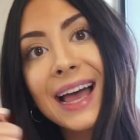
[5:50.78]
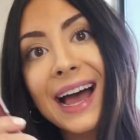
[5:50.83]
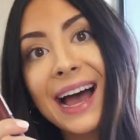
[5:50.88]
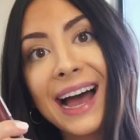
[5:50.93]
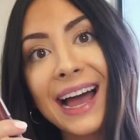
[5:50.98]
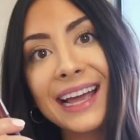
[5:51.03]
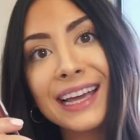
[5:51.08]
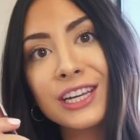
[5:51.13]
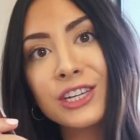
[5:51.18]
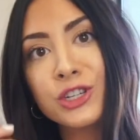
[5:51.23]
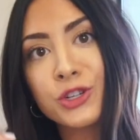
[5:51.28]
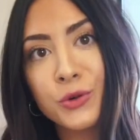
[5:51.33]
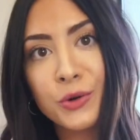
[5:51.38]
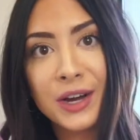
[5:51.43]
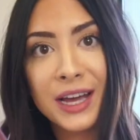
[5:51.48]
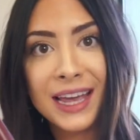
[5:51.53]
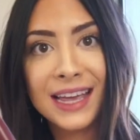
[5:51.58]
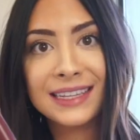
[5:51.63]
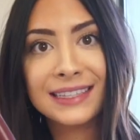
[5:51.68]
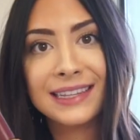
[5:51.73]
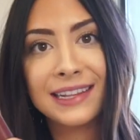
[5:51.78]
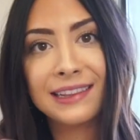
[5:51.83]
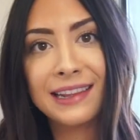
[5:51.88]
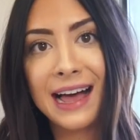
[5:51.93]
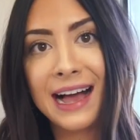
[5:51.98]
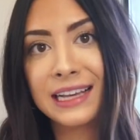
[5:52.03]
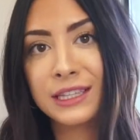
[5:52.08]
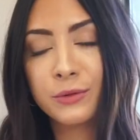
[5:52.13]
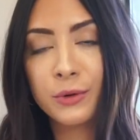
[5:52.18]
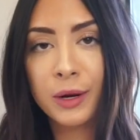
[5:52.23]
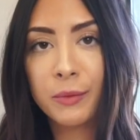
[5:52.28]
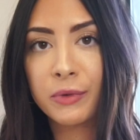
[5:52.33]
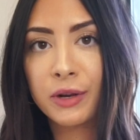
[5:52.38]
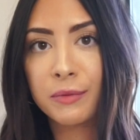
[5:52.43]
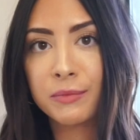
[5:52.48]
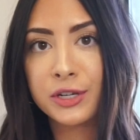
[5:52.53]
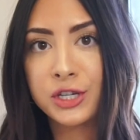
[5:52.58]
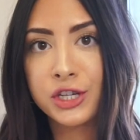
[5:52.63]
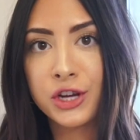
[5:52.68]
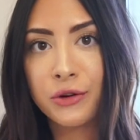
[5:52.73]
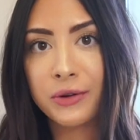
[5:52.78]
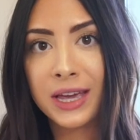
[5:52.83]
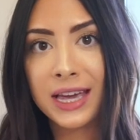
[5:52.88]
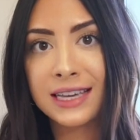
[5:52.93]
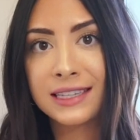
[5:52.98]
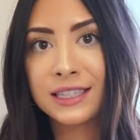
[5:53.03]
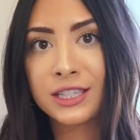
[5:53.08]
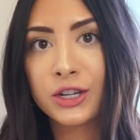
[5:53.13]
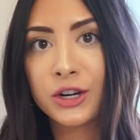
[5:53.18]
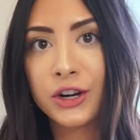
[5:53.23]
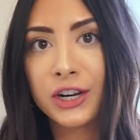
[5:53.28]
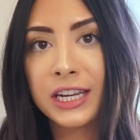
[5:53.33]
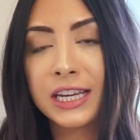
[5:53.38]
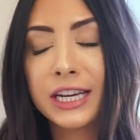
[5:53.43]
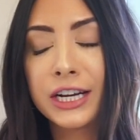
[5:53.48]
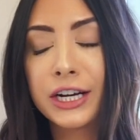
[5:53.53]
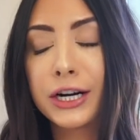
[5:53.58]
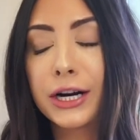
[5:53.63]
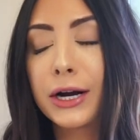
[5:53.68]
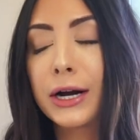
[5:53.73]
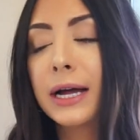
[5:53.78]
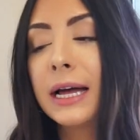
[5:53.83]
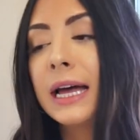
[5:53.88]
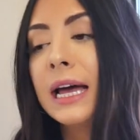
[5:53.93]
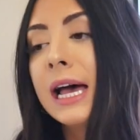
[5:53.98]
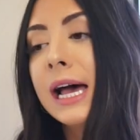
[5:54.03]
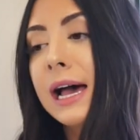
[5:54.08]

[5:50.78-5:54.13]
I Enjoy is the last one I'm gonna be showcasing on here.